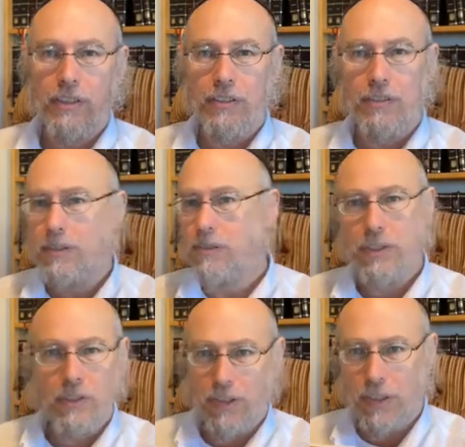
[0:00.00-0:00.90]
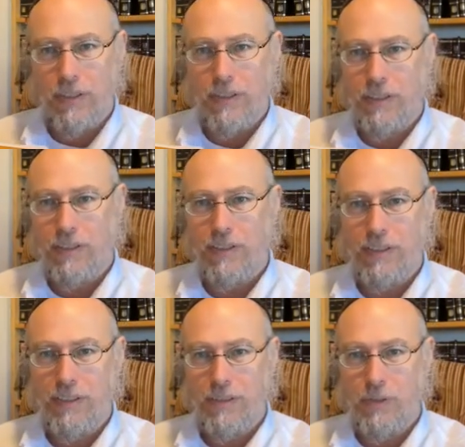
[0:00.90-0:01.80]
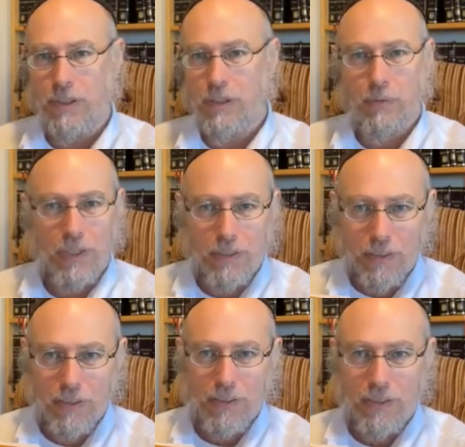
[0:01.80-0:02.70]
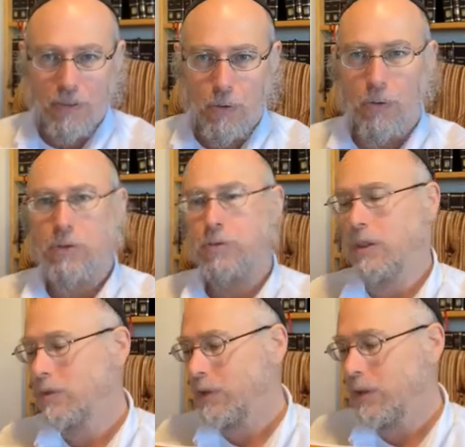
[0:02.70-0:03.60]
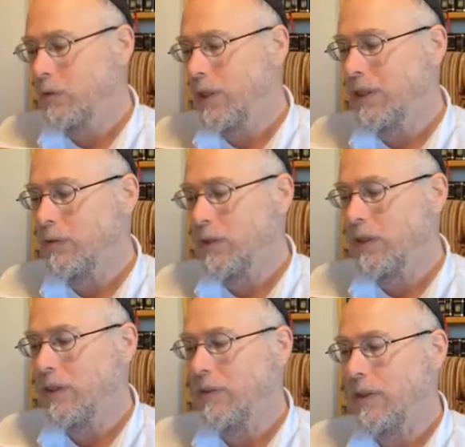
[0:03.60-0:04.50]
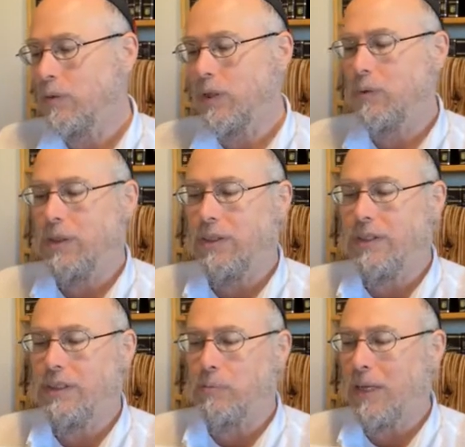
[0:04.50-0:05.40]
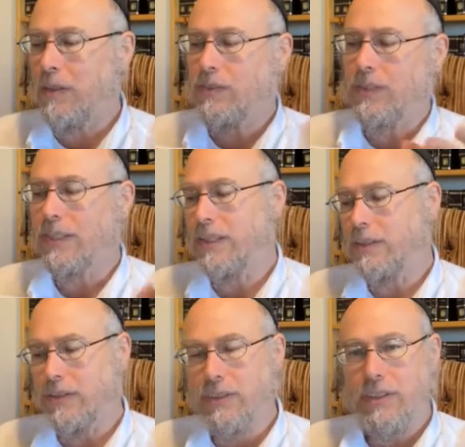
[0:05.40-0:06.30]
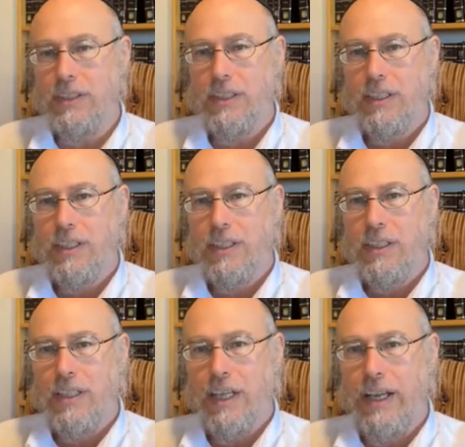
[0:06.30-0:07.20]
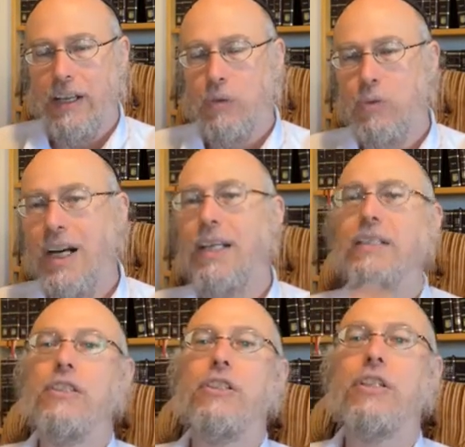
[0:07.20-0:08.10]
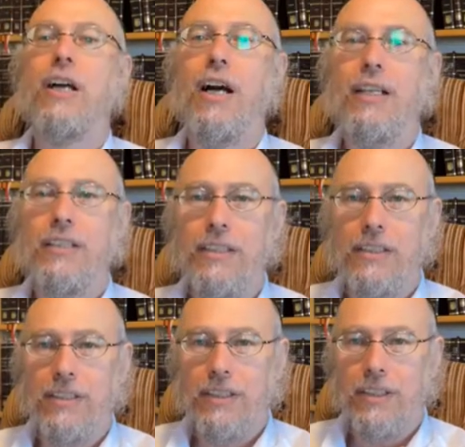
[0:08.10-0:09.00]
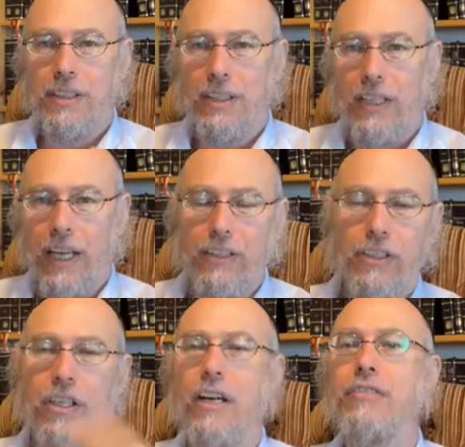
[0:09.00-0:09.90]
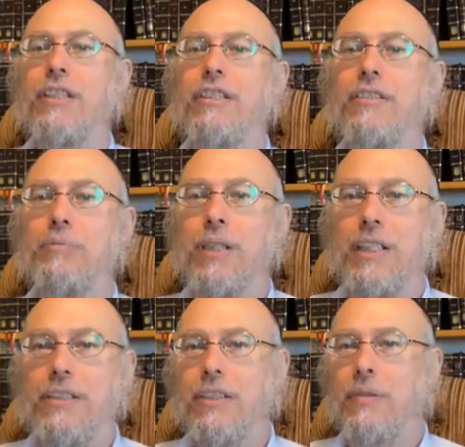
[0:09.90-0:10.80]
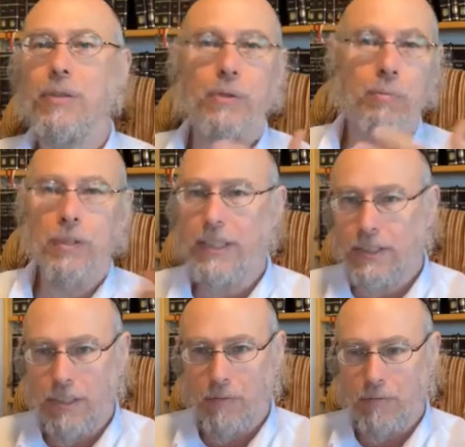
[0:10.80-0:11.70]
Well, what's going on? What does he want? Who, what, what, what are you talking about? What, what are these mountains and hills? And why does your kindness and your covenant of peace come to replace them?